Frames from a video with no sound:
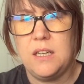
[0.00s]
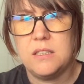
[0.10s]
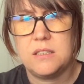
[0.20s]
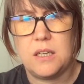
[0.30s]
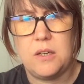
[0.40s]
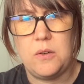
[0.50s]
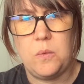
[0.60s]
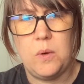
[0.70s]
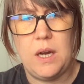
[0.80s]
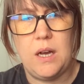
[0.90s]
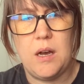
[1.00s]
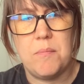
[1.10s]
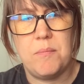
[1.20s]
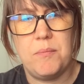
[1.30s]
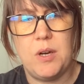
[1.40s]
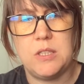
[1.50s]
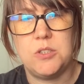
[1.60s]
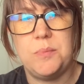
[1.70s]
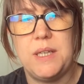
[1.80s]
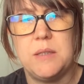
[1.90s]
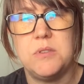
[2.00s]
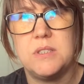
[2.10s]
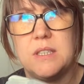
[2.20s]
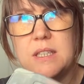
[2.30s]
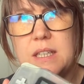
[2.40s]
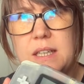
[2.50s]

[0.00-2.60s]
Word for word: so I should be able to